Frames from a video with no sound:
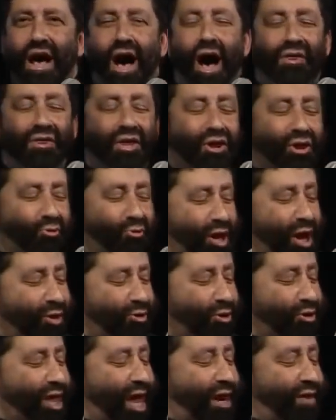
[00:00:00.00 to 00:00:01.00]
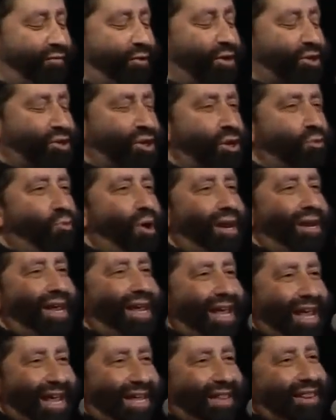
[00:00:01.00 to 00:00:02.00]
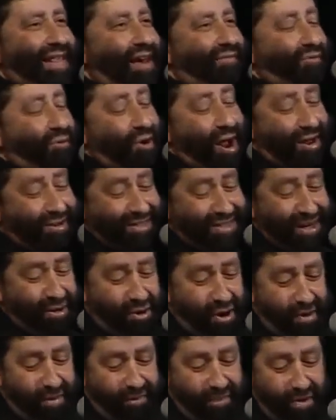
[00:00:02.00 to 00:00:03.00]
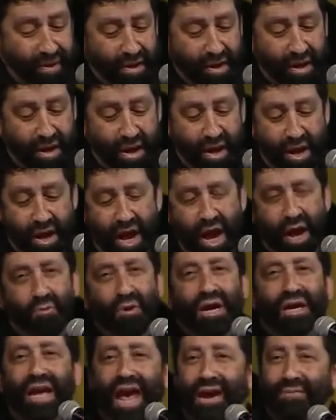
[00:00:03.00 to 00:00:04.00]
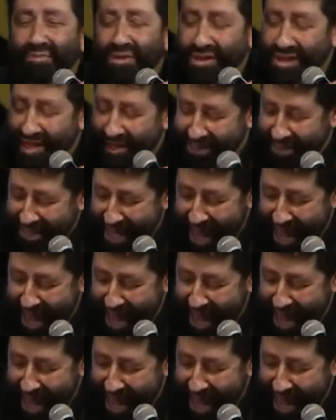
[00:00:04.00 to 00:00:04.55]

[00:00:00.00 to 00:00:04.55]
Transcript: on the 300th anniversary when he left Ground Zero. And we came to this